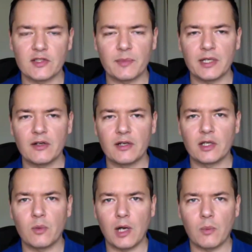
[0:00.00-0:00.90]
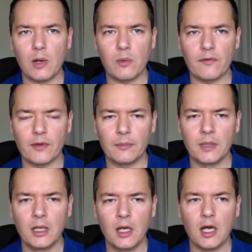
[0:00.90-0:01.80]
I've been earning quite well with them,
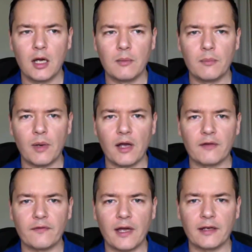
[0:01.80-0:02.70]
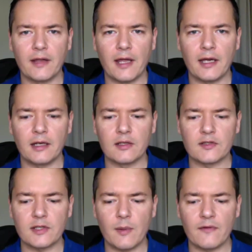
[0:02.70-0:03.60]
but I've found that
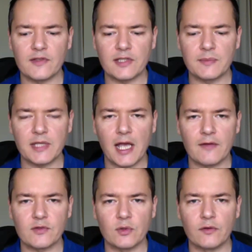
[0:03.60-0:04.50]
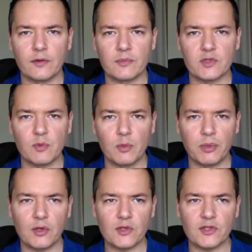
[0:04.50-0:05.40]
some others seem to have sort of smaller
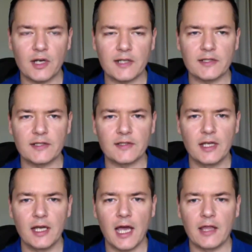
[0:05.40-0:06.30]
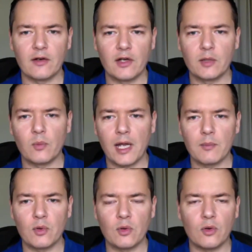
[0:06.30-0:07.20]
plot sizes and they're earning way
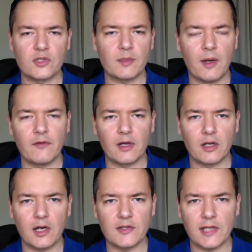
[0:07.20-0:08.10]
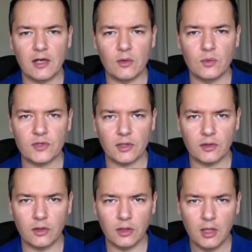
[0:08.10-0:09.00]
more, or some other guys that have also
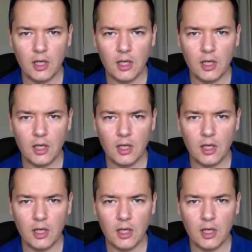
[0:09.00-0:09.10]
got